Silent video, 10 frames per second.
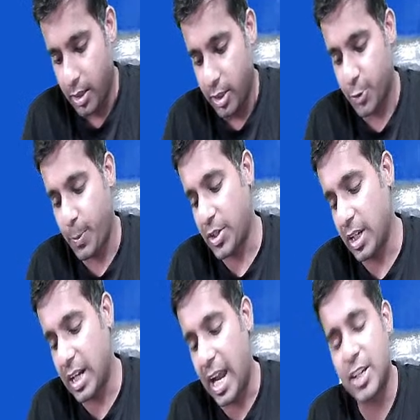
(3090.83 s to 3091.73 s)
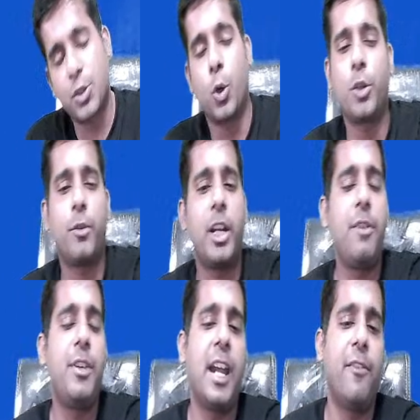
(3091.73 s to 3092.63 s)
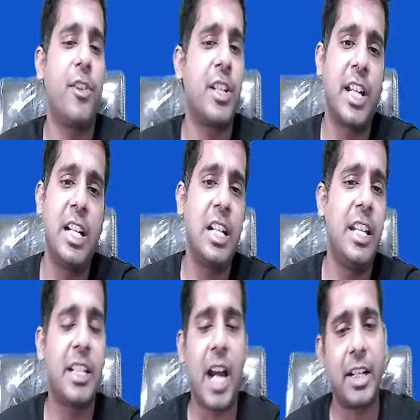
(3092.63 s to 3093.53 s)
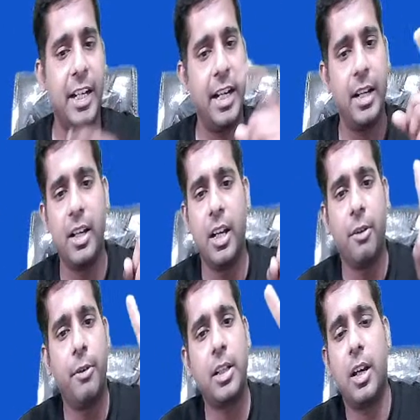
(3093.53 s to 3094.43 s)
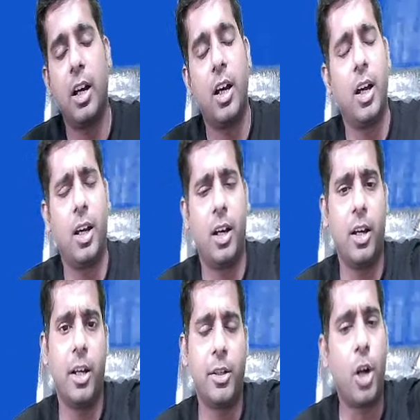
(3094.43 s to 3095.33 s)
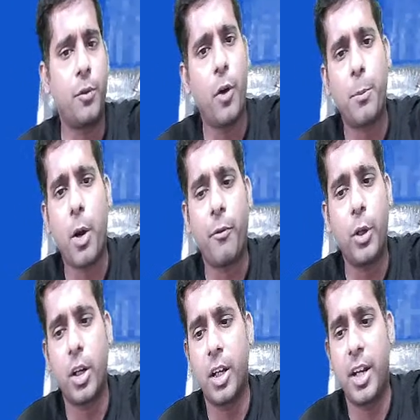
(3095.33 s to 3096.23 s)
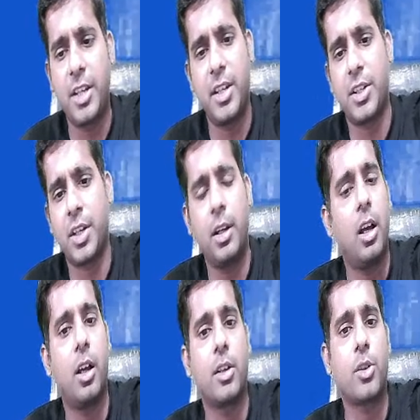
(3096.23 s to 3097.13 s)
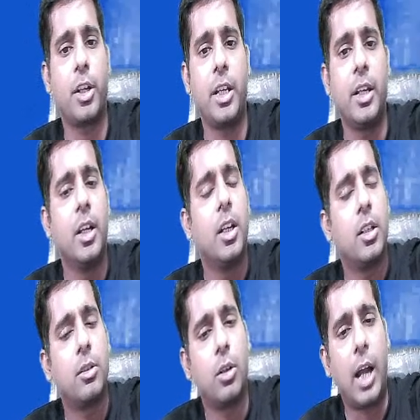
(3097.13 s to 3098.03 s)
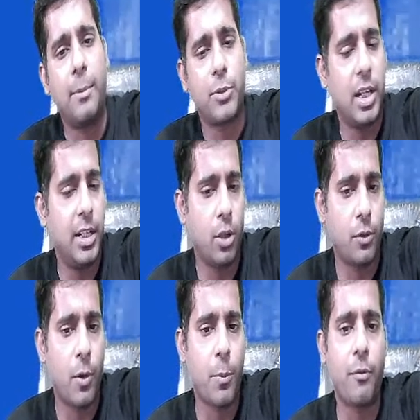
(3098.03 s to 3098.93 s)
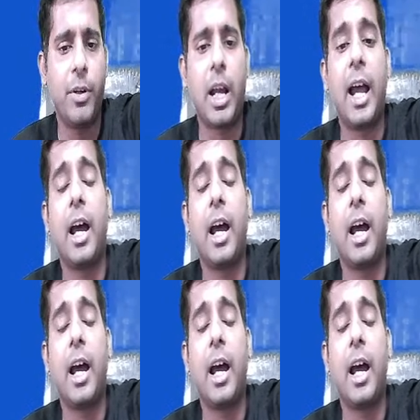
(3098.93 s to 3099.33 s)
Special class, don't worry, we have recently started with not for profit organization. Sorry, no, I am selling not for profit.